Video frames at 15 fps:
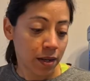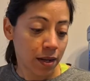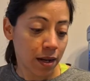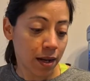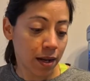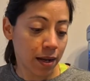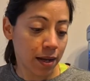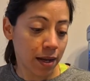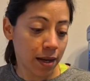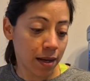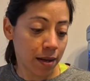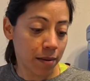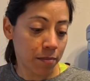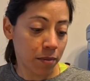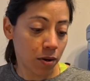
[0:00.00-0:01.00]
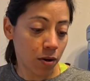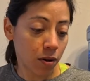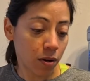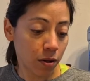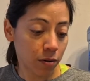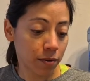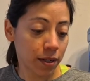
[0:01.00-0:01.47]
I am
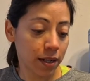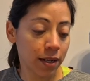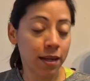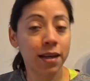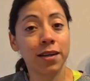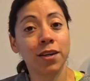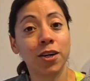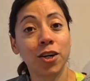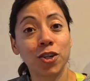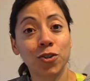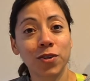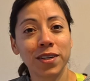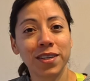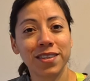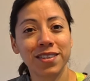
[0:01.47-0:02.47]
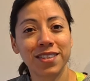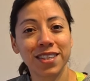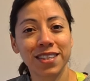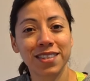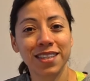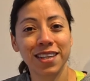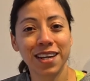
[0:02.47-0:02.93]
already at
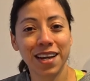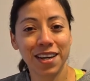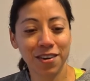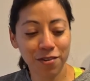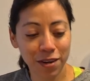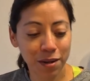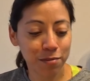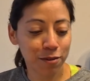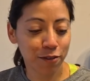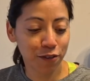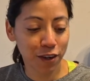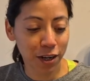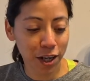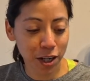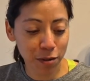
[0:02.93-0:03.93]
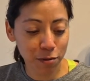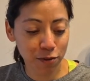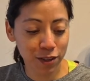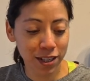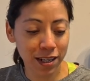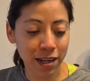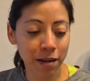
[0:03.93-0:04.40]
169 grams of carbs for
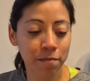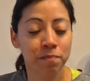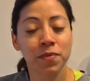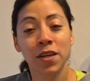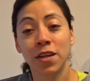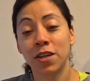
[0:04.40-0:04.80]
today.